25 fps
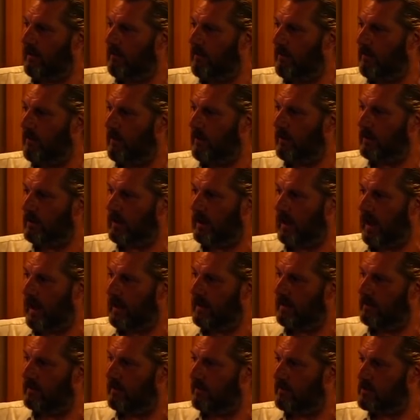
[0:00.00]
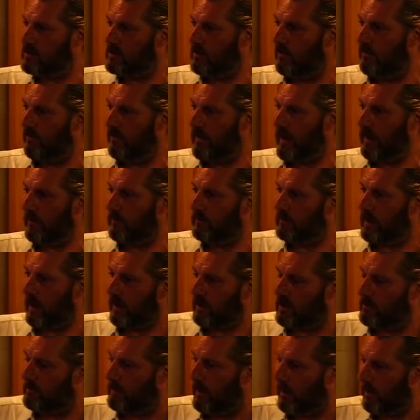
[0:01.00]
and 3rd Canadian Divisional Flank was
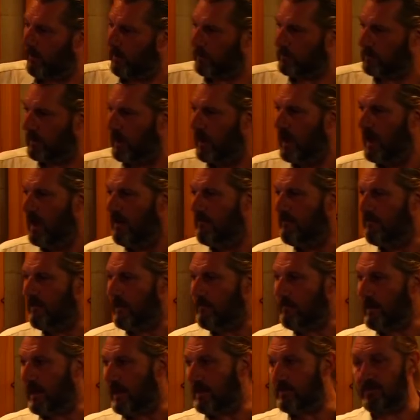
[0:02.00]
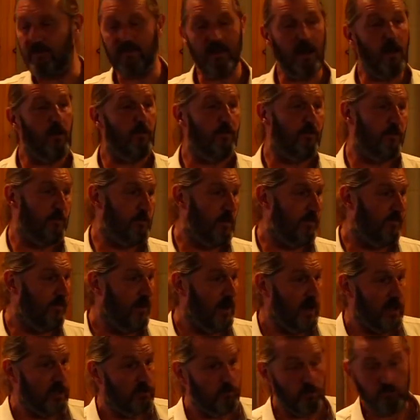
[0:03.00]
exposed. Vimy itself, Vimy
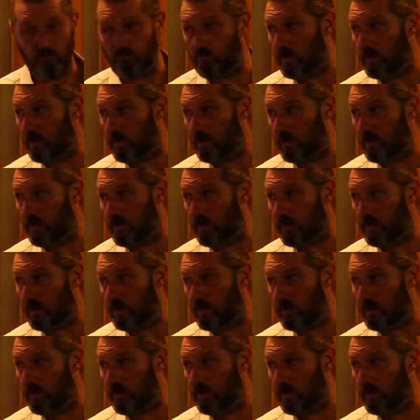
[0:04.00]
Village, was